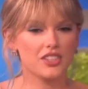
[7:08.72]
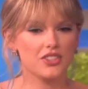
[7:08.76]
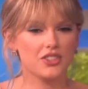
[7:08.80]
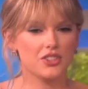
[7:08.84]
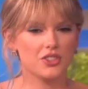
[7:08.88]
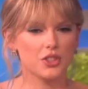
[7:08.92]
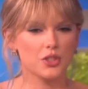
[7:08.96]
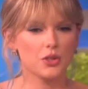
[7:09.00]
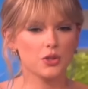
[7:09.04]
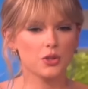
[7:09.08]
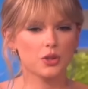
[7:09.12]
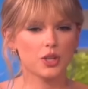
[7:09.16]

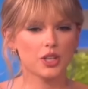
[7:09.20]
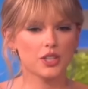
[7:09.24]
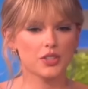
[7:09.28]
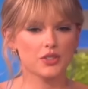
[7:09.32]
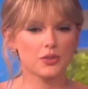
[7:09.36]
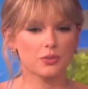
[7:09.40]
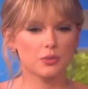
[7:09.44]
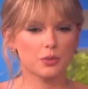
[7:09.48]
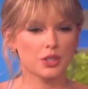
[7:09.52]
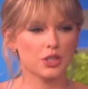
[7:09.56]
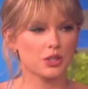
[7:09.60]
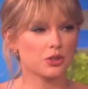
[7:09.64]
and how they
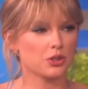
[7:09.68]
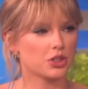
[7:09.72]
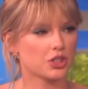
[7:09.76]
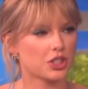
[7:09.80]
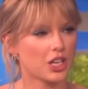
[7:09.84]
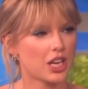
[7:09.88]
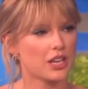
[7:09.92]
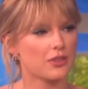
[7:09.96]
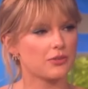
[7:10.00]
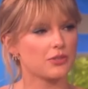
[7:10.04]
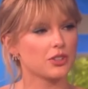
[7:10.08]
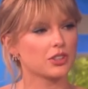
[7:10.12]
weren't given
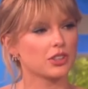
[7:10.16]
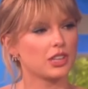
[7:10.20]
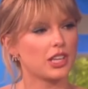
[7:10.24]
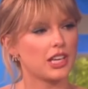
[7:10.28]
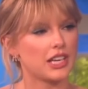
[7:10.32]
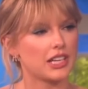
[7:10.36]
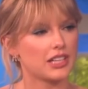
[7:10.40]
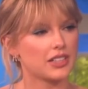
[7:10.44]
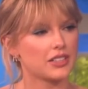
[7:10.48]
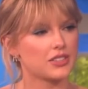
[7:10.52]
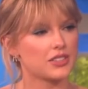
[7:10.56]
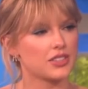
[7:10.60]
any
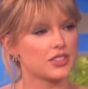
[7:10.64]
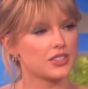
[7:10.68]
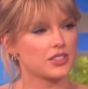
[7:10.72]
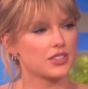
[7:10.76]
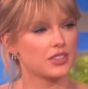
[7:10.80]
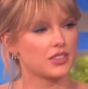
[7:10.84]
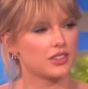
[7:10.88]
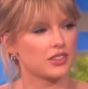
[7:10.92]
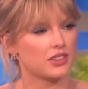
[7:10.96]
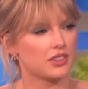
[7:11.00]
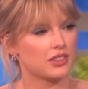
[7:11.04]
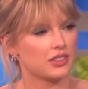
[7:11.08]
info
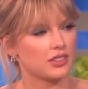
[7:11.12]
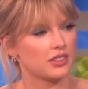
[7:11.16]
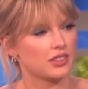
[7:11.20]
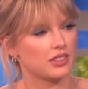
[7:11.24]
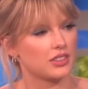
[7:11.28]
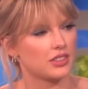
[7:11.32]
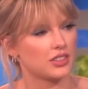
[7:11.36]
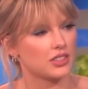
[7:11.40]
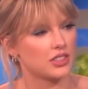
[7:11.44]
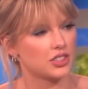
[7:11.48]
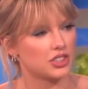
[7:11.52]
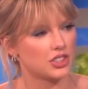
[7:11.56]
about their
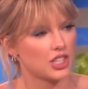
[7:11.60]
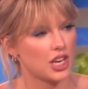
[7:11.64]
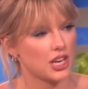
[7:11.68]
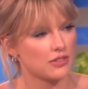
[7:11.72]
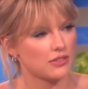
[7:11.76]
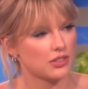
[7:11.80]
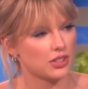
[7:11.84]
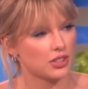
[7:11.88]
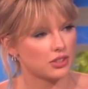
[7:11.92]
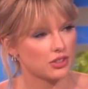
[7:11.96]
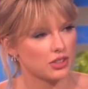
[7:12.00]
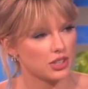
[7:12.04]
pay or
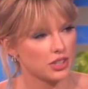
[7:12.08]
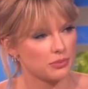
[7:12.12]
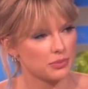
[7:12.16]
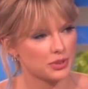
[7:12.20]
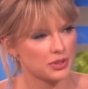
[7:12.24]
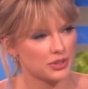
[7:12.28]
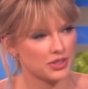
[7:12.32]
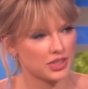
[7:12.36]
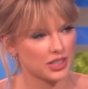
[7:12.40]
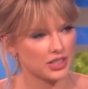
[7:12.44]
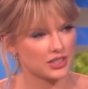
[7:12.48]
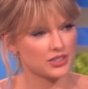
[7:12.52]
working hours
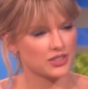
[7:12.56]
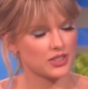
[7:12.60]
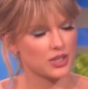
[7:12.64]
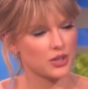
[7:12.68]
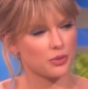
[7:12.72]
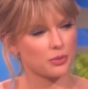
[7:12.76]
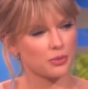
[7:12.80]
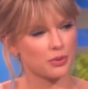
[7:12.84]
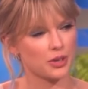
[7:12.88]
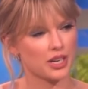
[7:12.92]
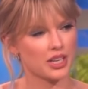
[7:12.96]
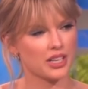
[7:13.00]
during the
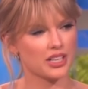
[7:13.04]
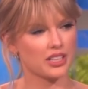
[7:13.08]
pandemic.